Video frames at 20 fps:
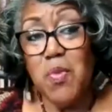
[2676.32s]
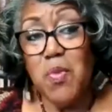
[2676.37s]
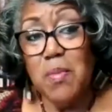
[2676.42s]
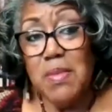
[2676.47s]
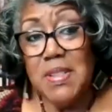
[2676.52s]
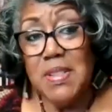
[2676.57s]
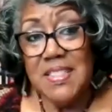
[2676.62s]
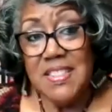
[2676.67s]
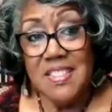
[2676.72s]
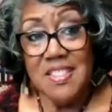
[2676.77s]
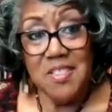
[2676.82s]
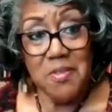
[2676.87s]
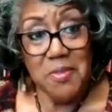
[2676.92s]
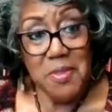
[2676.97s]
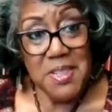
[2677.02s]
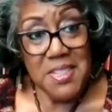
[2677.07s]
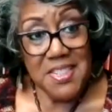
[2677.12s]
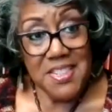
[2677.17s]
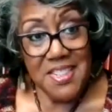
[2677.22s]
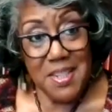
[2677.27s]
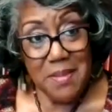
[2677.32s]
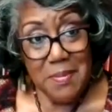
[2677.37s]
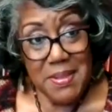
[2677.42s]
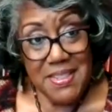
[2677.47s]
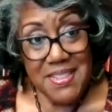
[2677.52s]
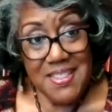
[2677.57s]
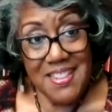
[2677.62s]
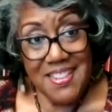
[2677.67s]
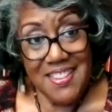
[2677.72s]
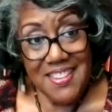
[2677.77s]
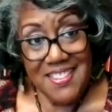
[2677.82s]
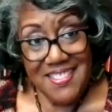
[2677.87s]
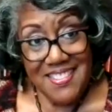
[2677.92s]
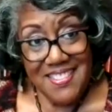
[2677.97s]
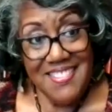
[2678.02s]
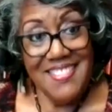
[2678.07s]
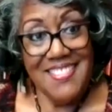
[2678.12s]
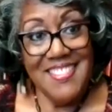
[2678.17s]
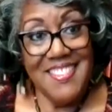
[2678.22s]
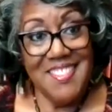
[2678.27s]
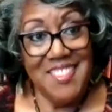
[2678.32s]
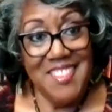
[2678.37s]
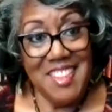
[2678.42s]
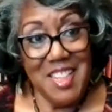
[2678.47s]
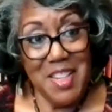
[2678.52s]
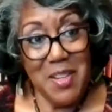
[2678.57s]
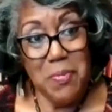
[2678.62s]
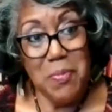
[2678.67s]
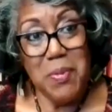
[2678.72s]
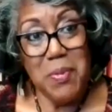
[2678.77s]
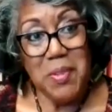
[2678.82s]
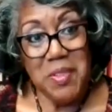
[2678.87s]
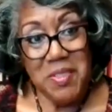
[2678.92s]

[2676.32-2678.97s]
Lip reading: with a woman's intuition, let me tell you. It'll keep you.